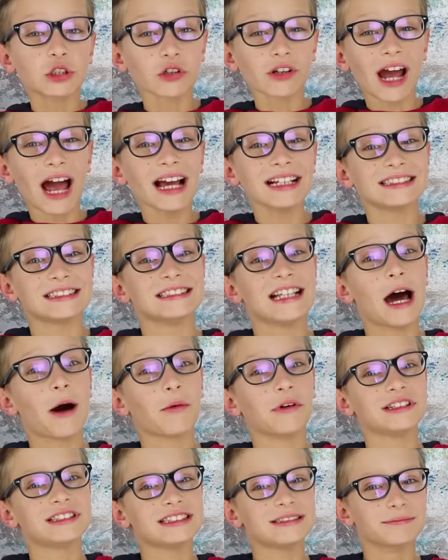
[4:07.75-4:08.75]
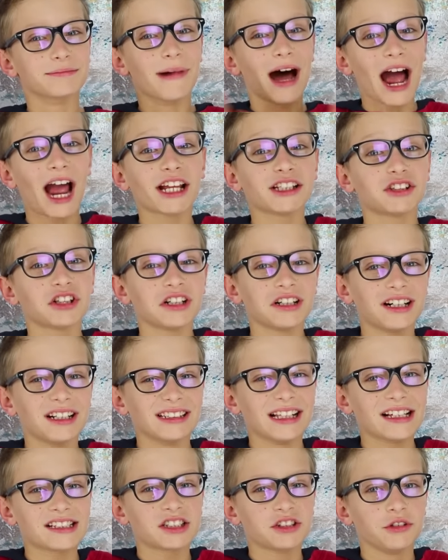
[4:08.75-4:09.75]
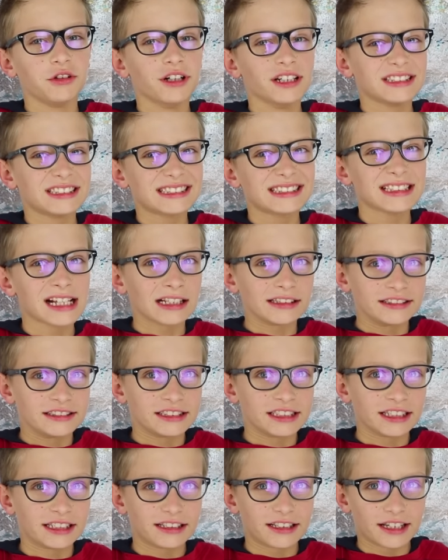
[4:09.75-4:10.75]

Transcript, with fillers: So guys, now it's my turn and let's do the sensing